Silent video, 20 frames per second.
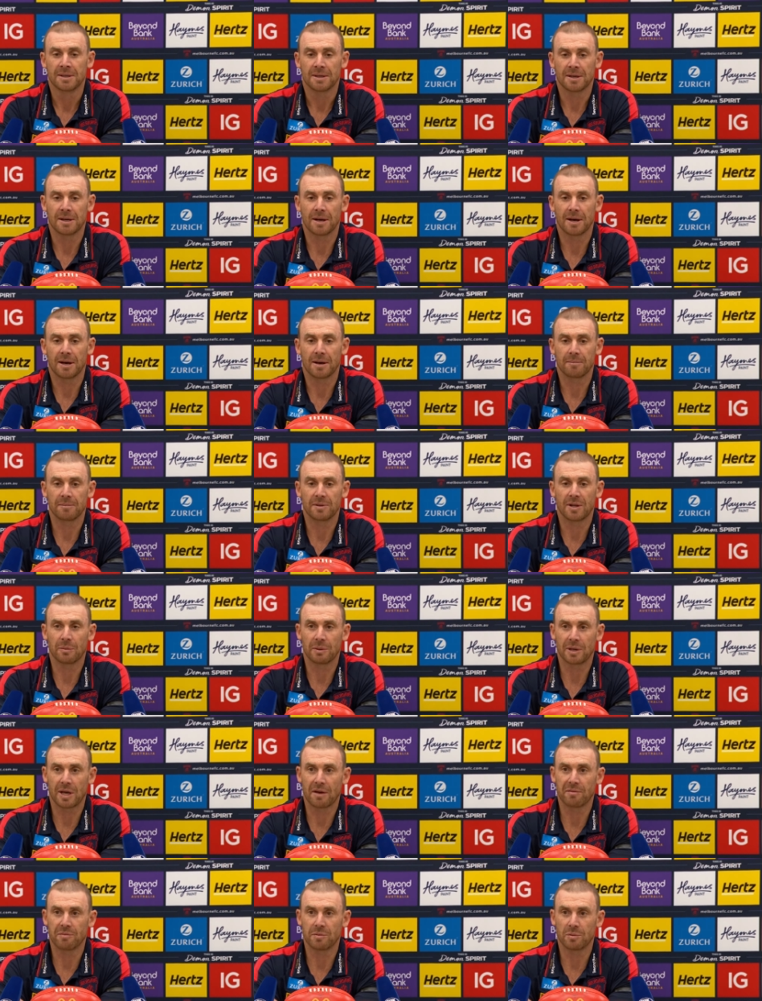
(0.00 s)
you know, we
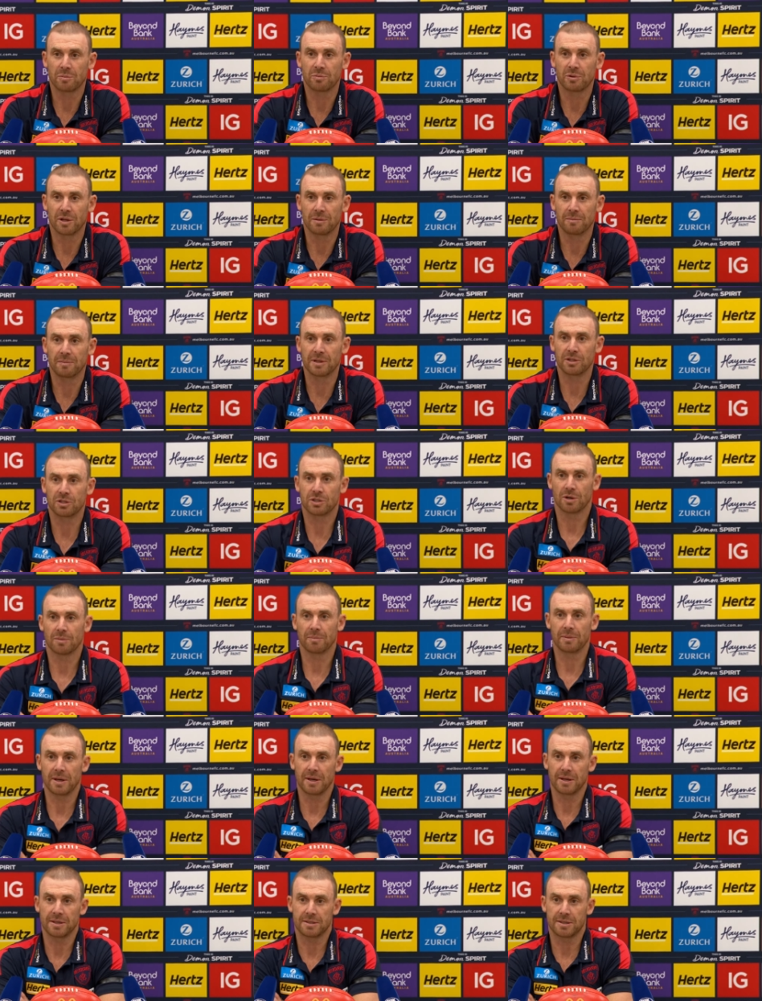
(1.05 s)
gave him a pretty big job
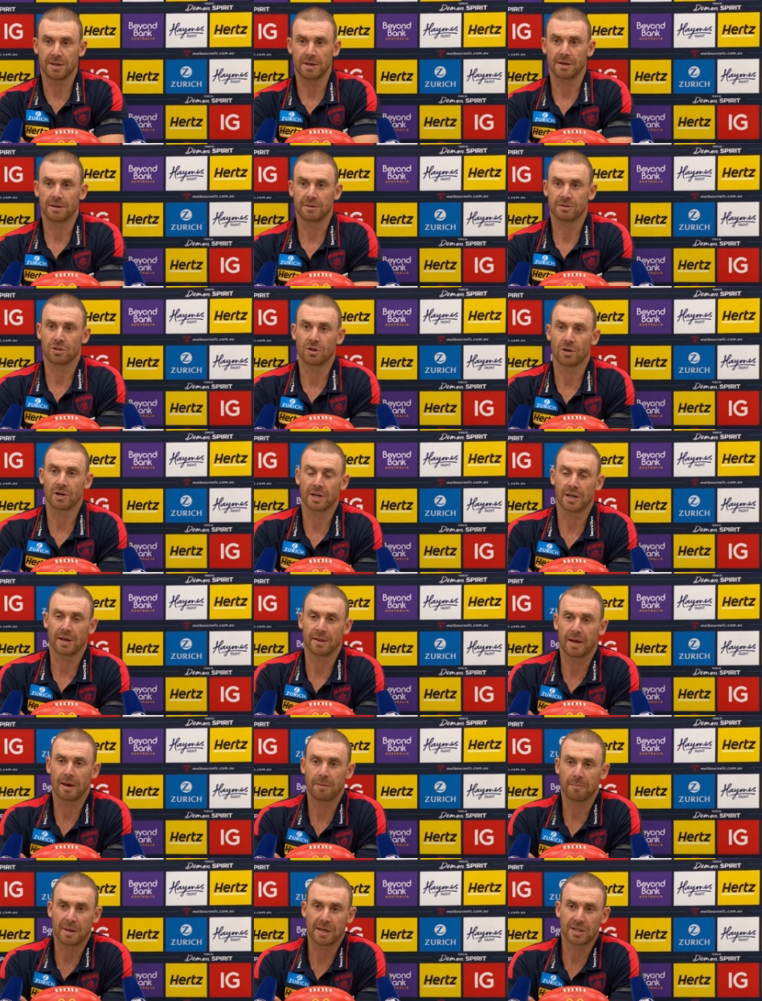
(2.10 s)
there to try and get
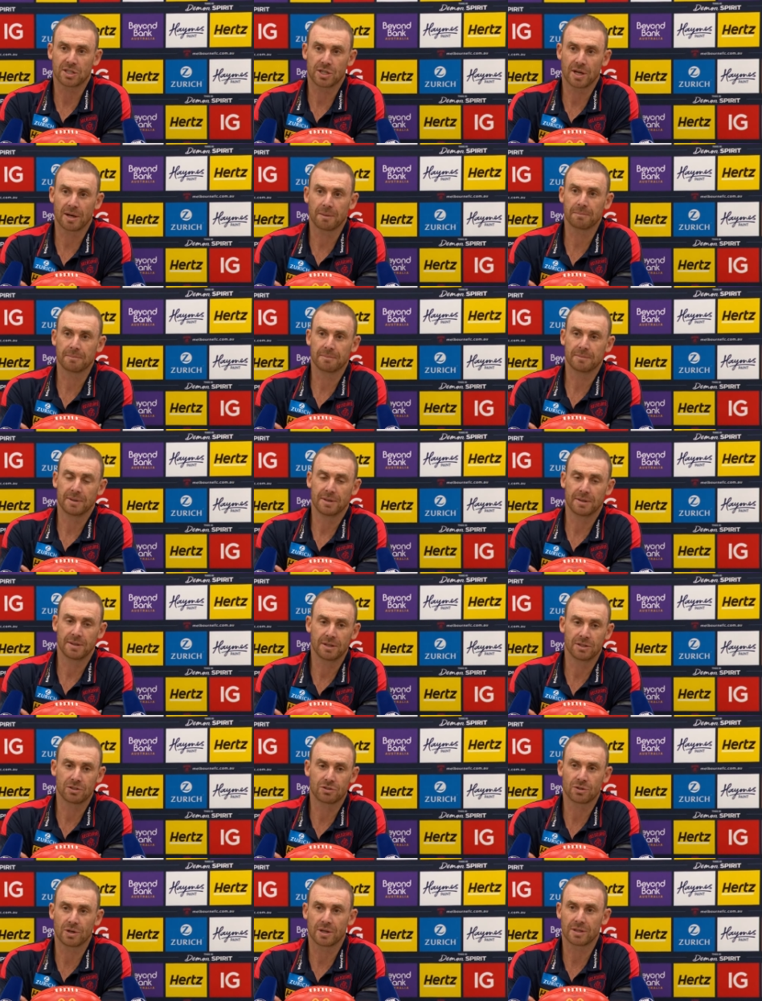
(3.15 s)
that match up, and
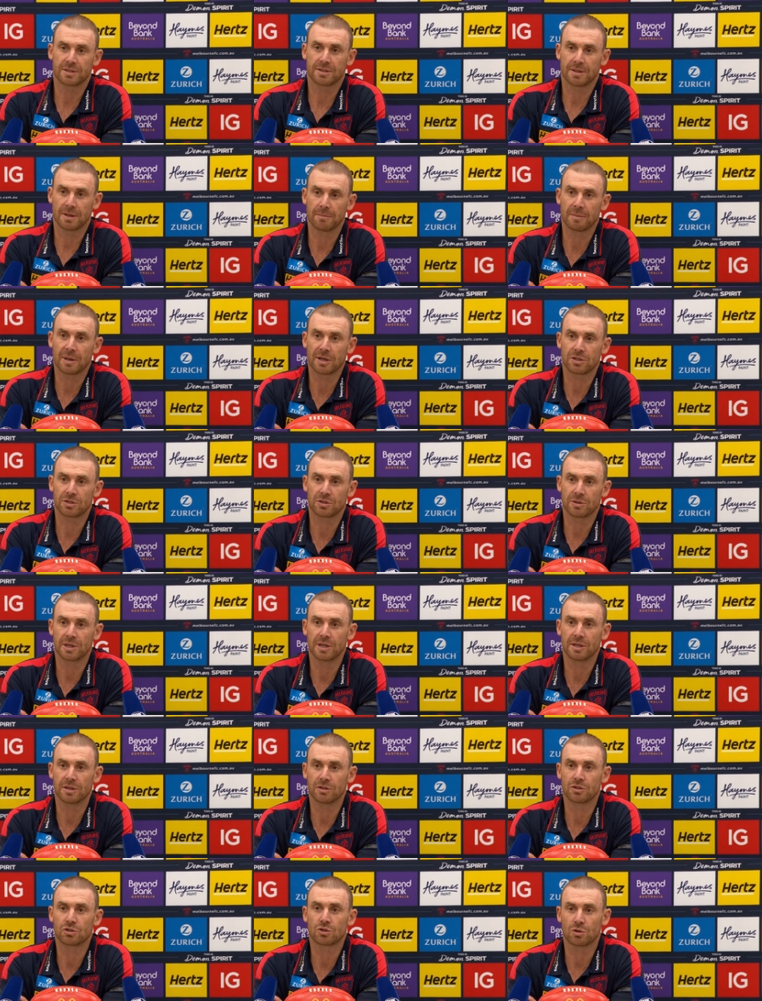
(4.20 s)
then tried to make sure he
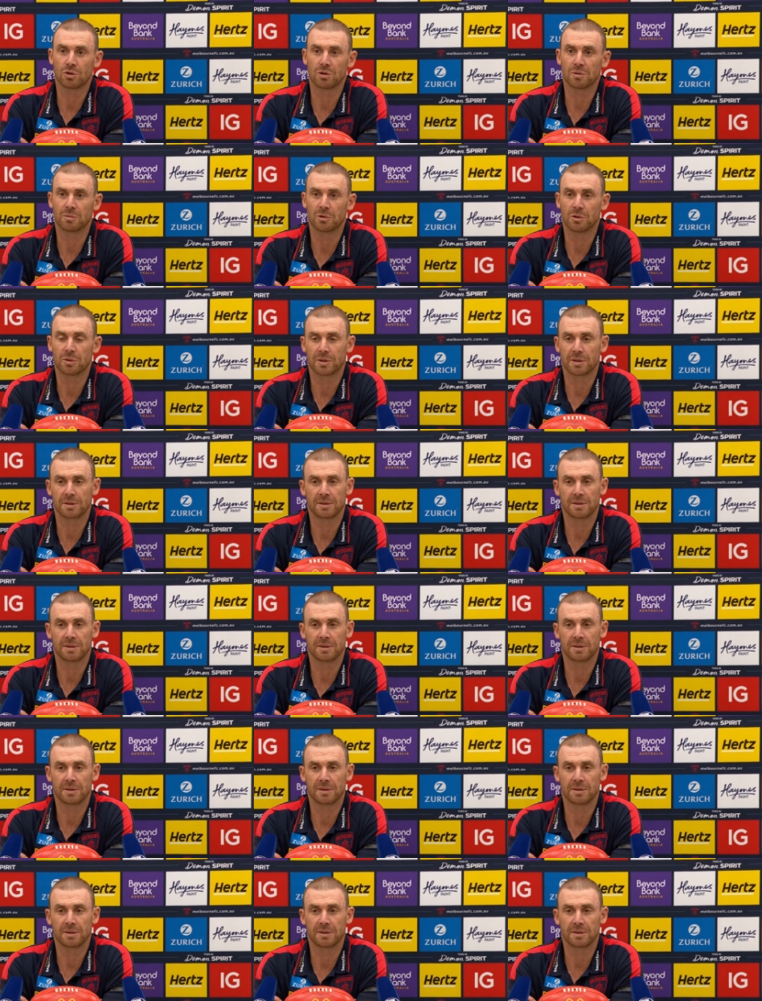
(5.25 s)
hit the scoreboard.